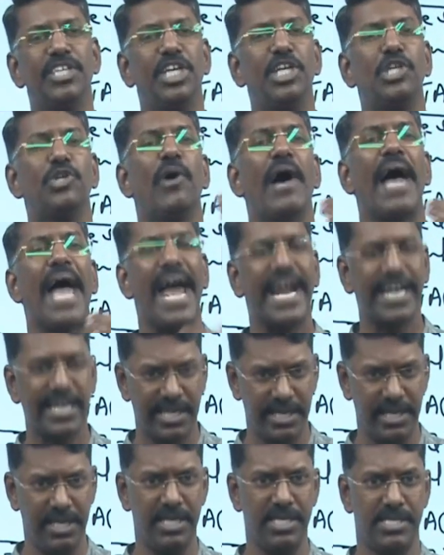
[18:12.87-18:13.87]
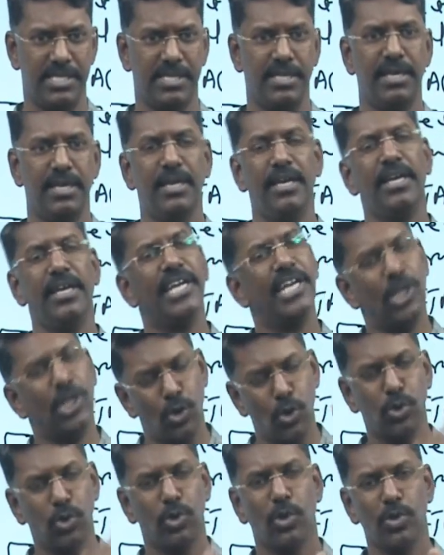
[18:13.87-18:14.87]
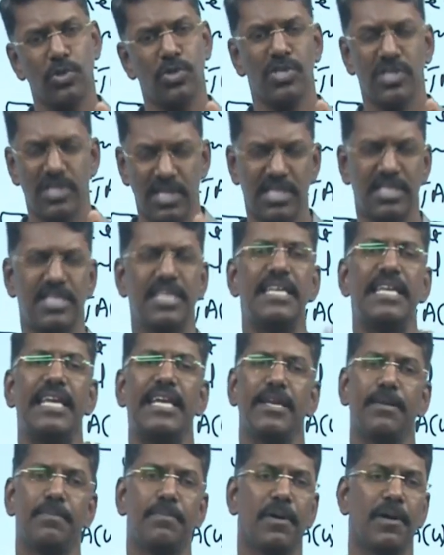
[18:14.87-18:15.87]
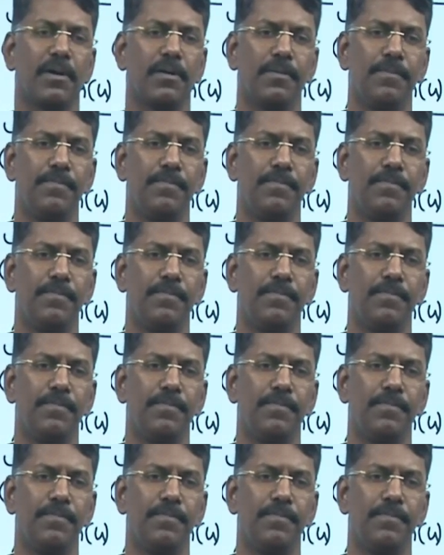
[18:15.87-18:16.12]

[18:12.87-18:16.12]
into Act East in 2016 later part.